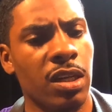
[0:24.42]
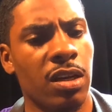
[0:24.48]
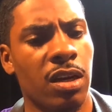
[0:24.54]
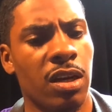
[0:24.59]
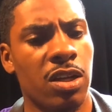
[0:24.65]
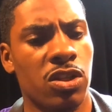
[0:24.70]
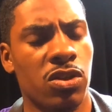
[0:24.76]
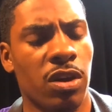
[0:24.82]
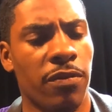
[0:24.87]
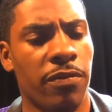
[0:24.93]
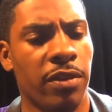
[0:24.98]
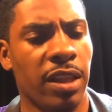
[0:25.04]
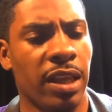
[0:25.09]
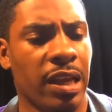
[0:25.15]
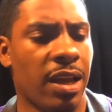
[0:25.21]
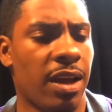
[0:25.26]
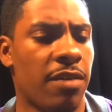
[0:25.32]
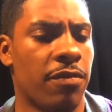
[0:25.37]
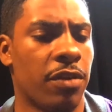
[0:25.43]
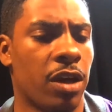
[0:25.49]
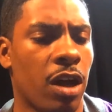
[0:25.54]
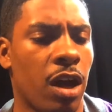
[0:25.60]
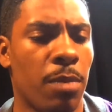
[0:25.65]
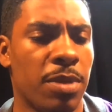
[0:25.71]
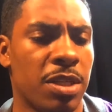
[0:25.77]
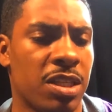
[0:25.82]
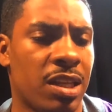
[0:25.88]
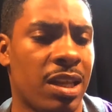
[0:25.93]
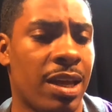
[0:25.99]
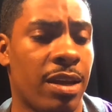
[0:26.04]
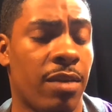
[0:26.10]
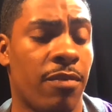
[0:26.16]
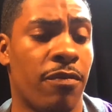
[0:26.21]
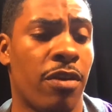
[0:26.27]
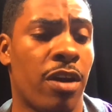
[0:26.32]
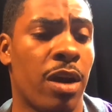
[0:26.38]
So I feel like I've accomplished a lot and
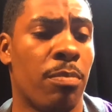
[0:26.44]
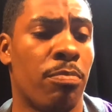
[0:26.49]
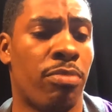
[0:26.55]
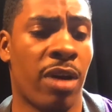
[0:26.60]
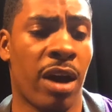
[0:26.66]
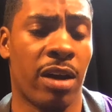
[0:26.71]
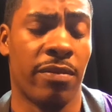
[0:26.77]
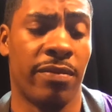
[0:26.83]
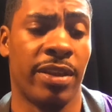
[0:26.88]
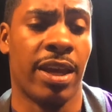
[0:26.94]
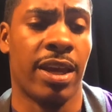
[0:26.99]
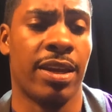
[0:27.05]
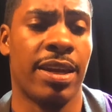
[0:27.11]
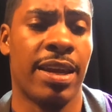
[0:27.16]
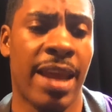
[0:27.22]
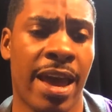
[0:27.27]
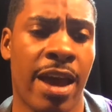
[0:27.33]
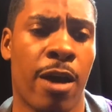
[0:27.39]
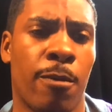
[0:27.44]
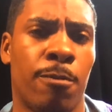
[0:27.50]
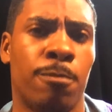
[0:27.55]
I'm very proud of that. Now,